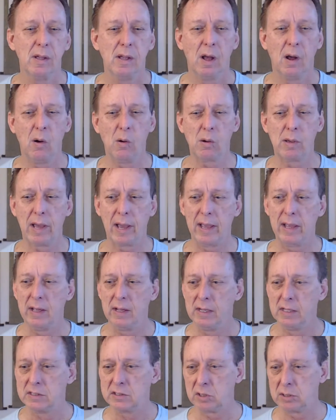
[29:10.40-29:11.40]
Okay,
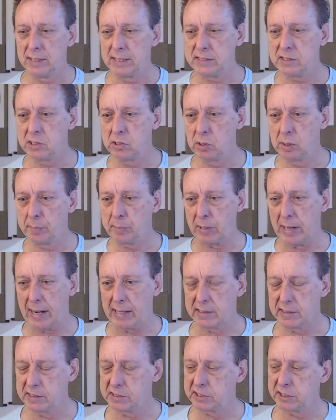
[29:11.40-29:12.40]
so let's do a
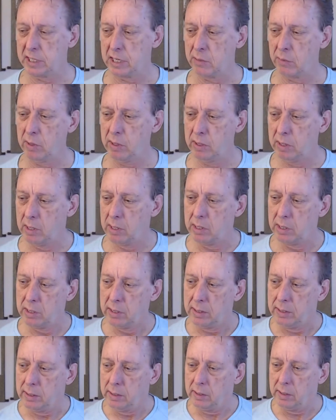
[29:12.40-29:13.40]
practice, shall we?
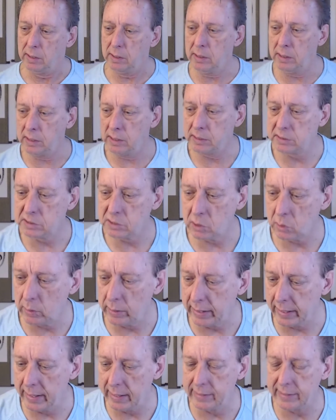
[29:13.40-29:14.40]
Let's go
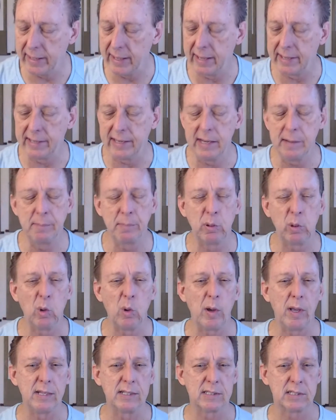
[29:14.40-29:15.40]
ahead and
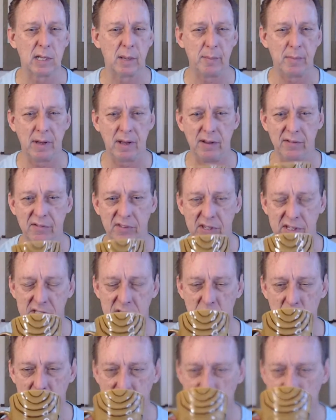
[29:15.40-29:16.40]
employ some of this
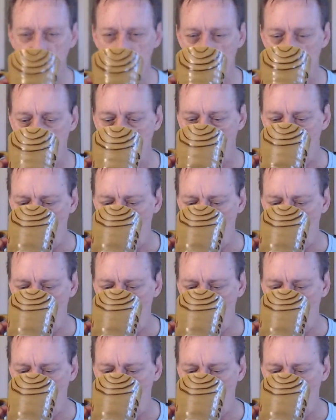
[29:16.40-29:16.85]
wisdom.